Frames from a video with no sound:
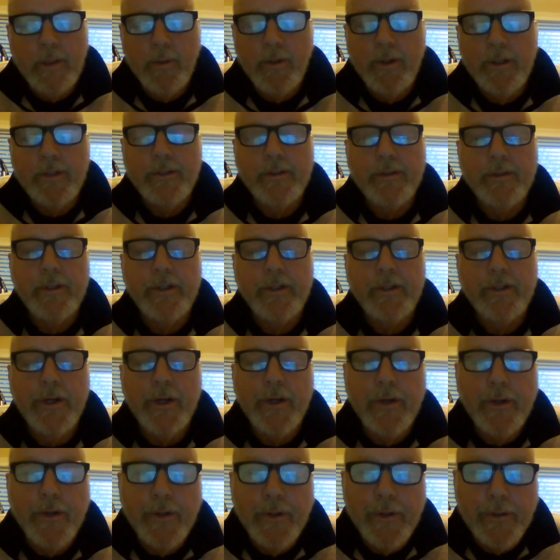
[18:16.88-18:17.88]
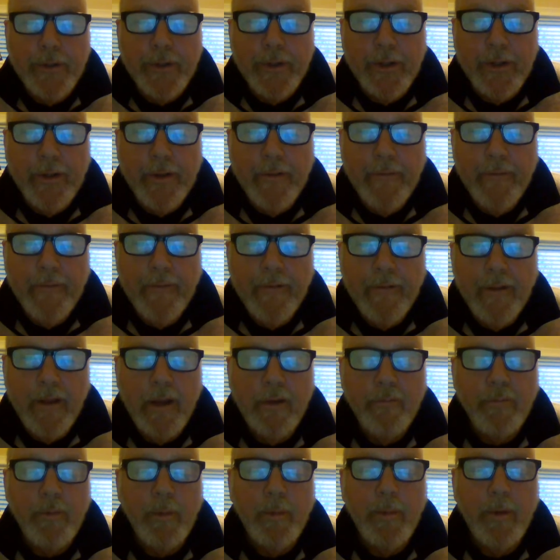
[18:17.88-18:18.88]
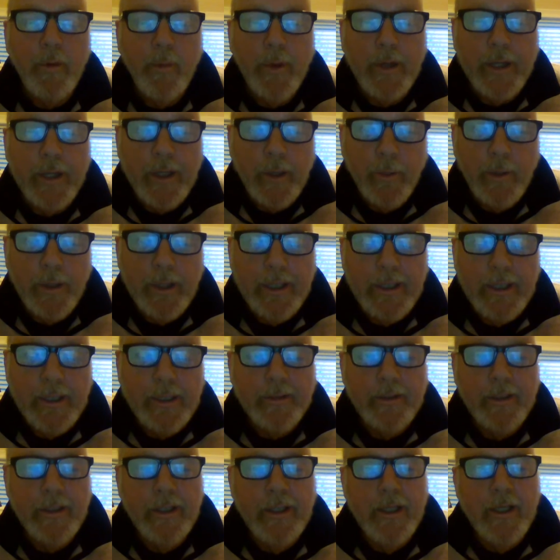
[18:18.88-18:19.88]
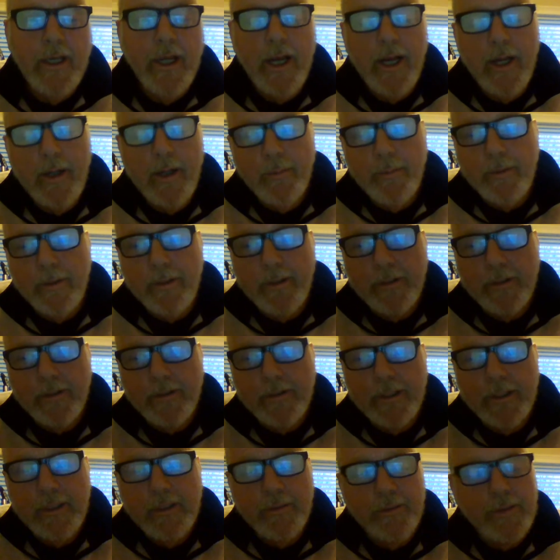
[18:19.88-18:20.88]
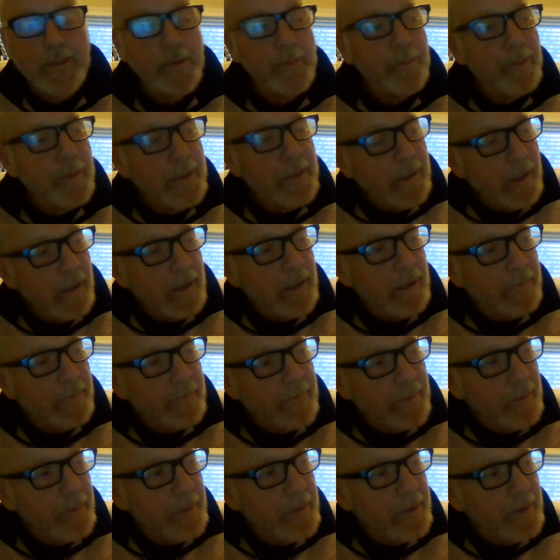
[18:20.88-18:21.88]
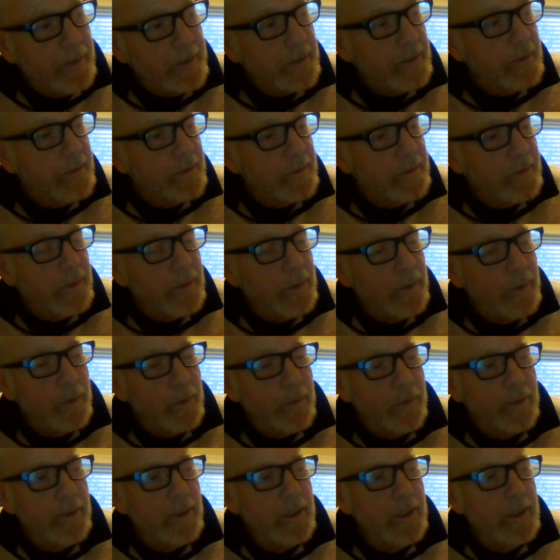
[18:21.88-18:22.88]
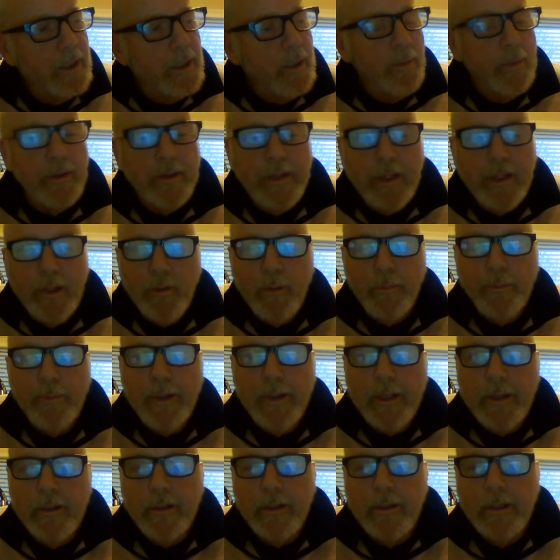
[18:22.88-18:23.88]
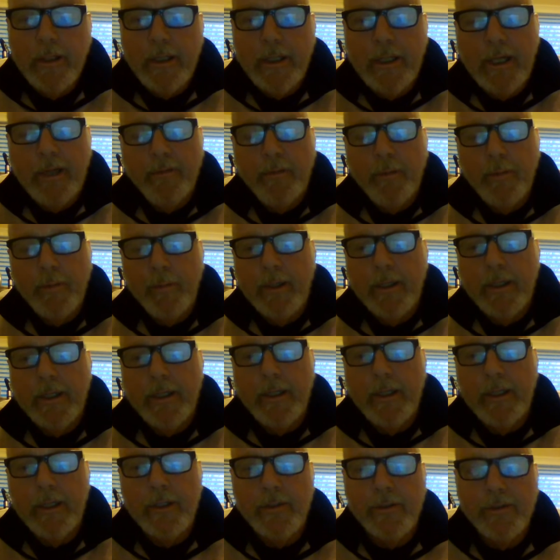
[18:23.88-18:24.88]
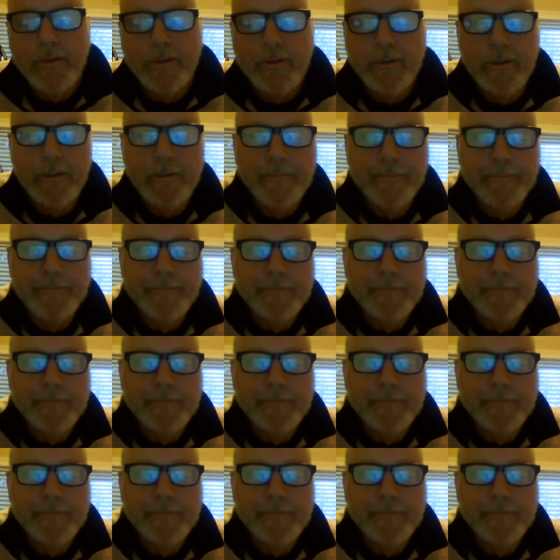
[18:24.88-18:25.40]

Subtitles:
wants us to turn from our wicked ways, humble ourselves. That's pretty hard for Americans to do. I think we're better than everybody else.